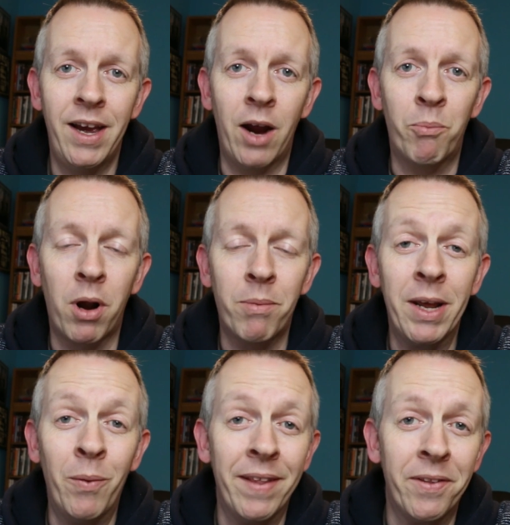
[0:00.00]
I
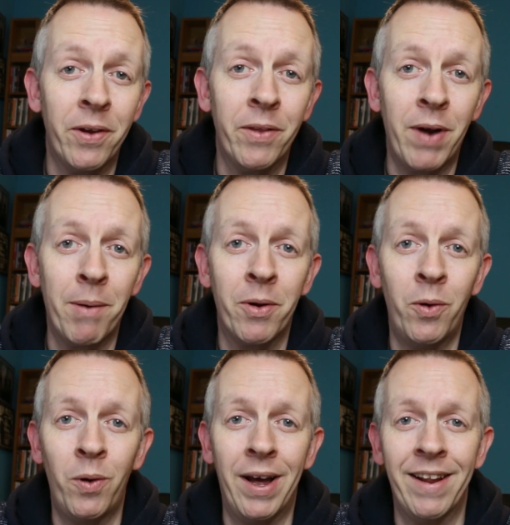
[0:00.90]
properly went down the rabbit
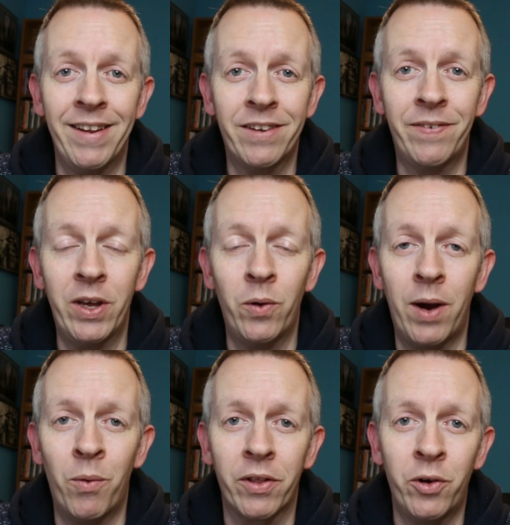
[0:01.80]
hole, and in this video
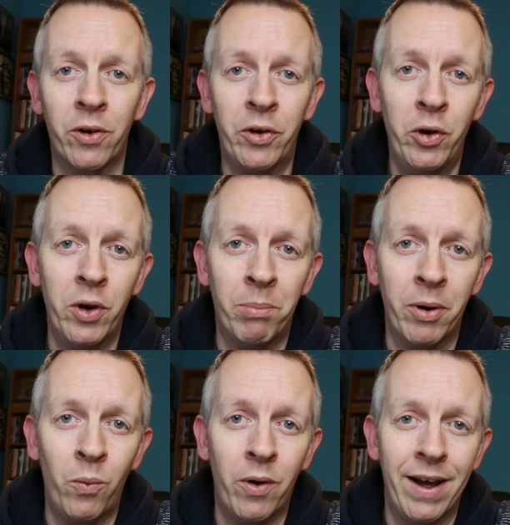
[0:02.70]
I want to talk to you
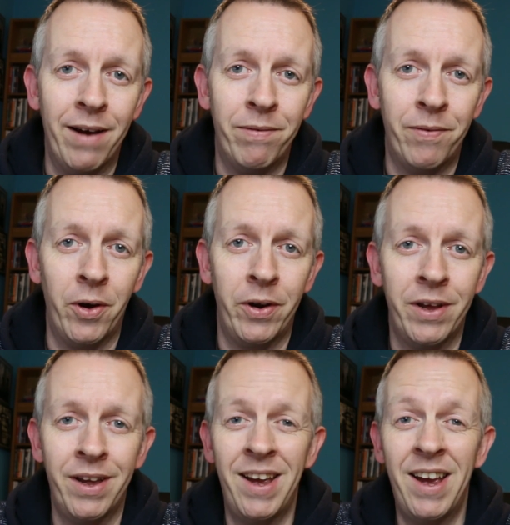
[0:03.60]
about what I've found
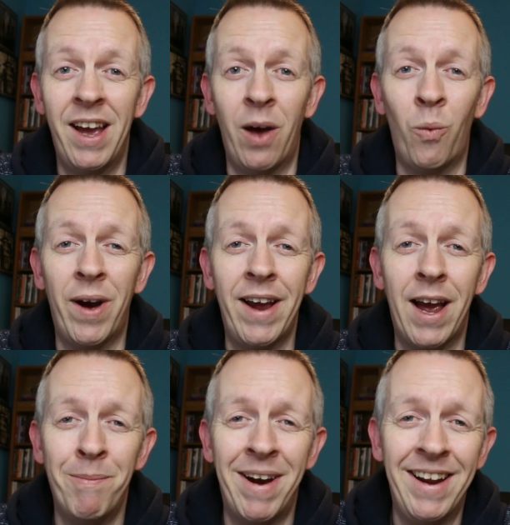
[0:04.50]
and why
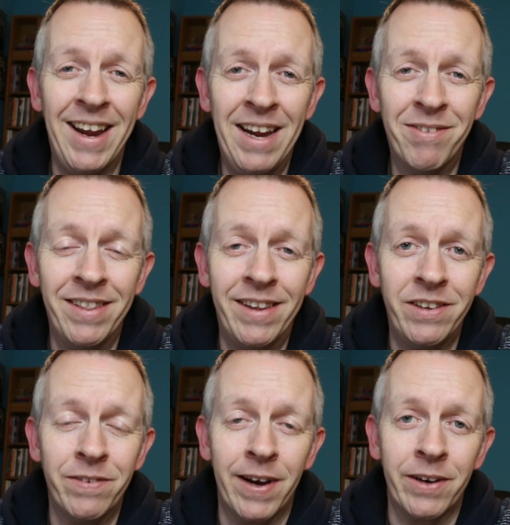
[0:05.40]
I might even
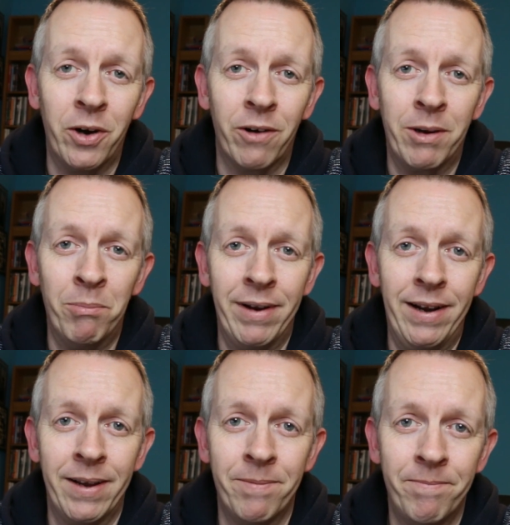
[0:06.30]
ditch Vanguard
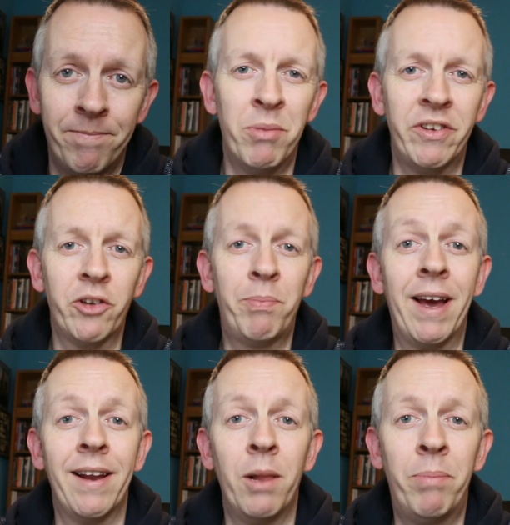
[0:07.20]
completely. But just
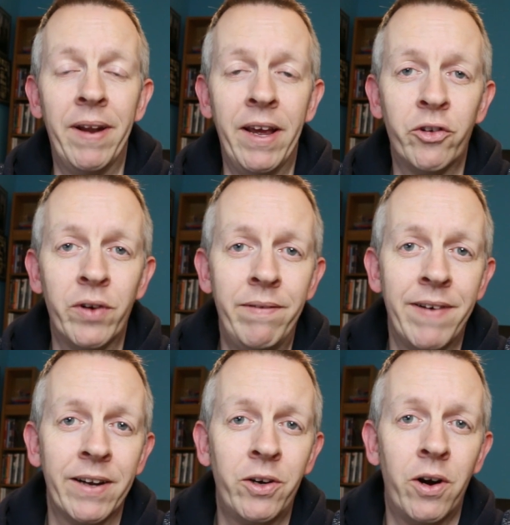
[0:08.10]
by a little bit of history,
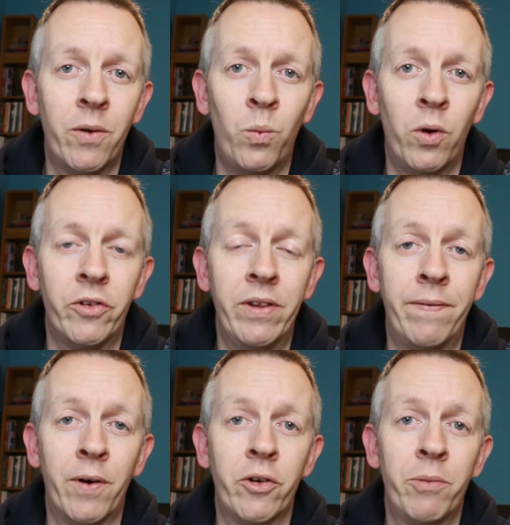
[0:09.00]
Vanguard was the
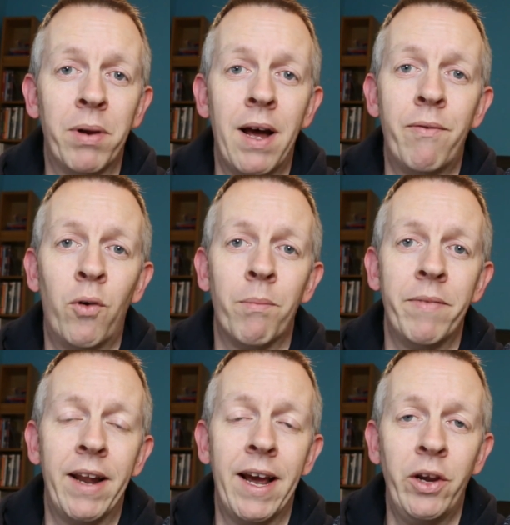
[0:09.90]
first platform
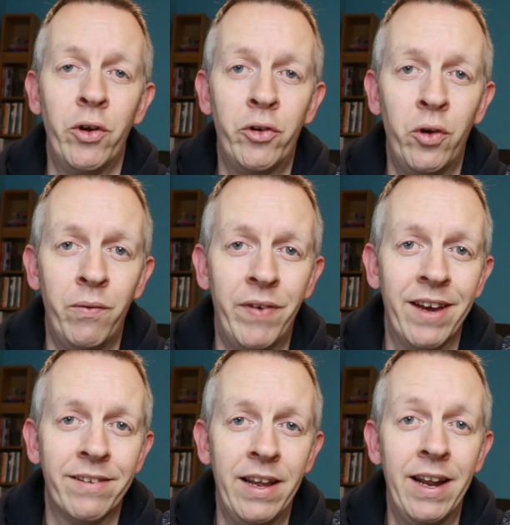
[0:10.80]
that I used to
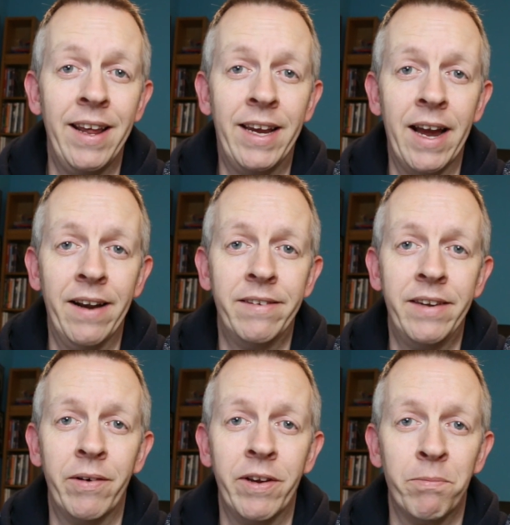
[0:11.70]
invest in any kind of
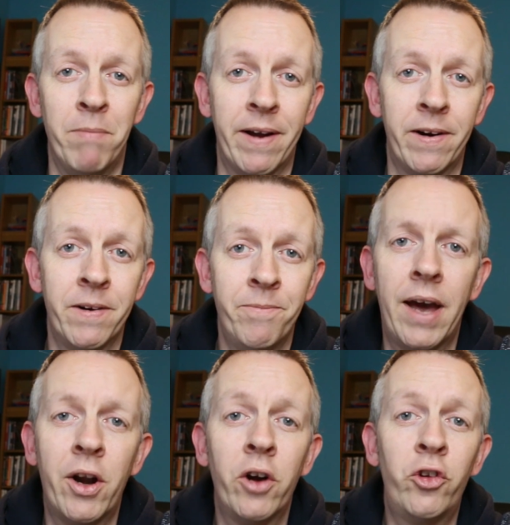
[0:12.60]
serious manner.
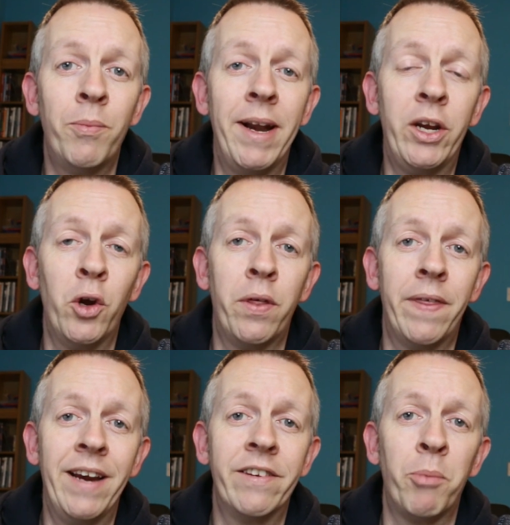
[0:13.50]
I'd heard so many good
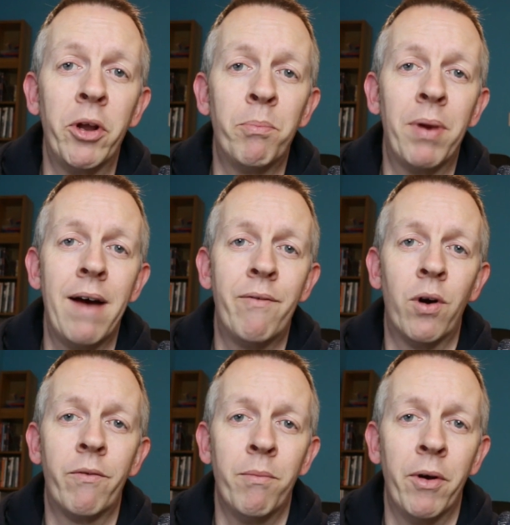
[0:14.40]
things about the
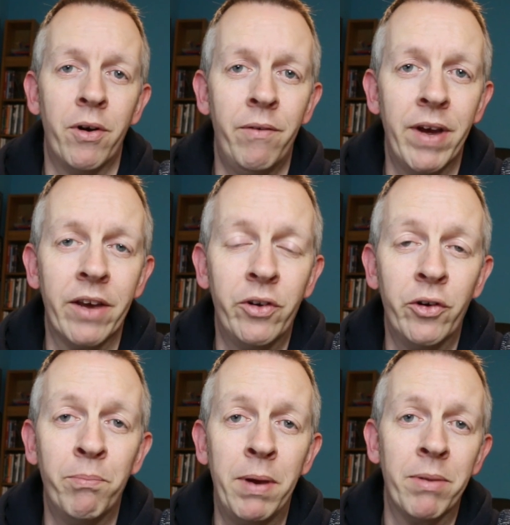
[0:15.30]
platform from other
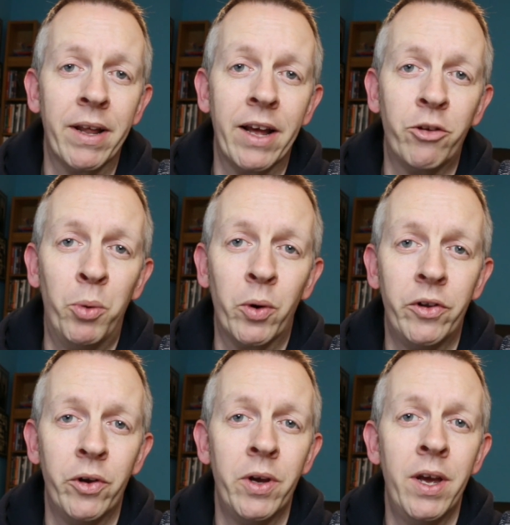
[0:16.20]
investors and people that I'd spoken
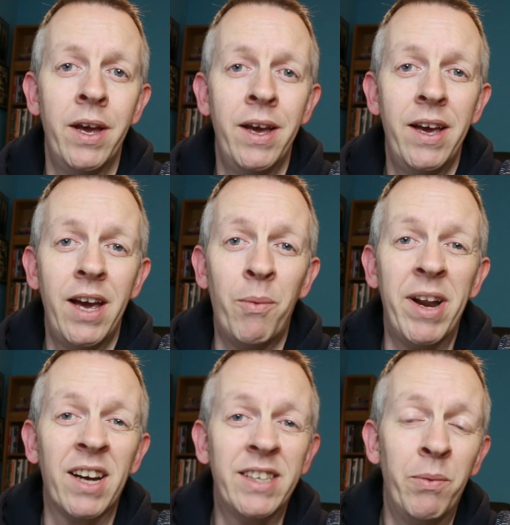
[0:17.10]
to, and when
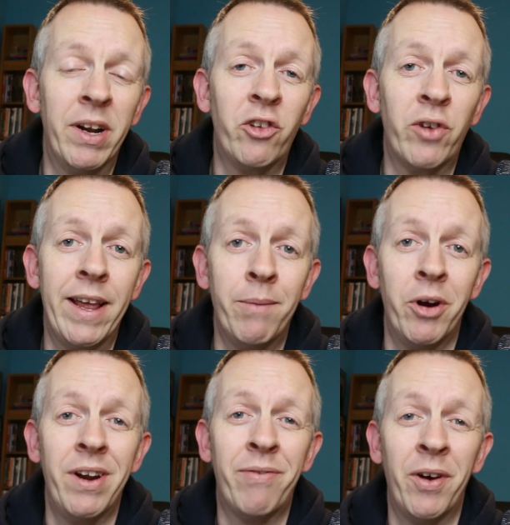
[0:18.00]
I actually went to try them
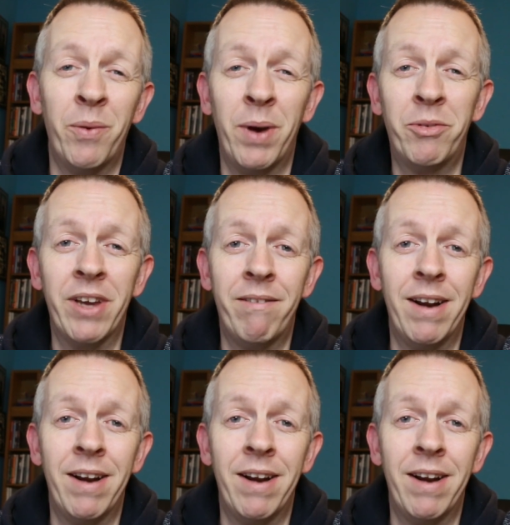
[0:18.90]
out, I found the website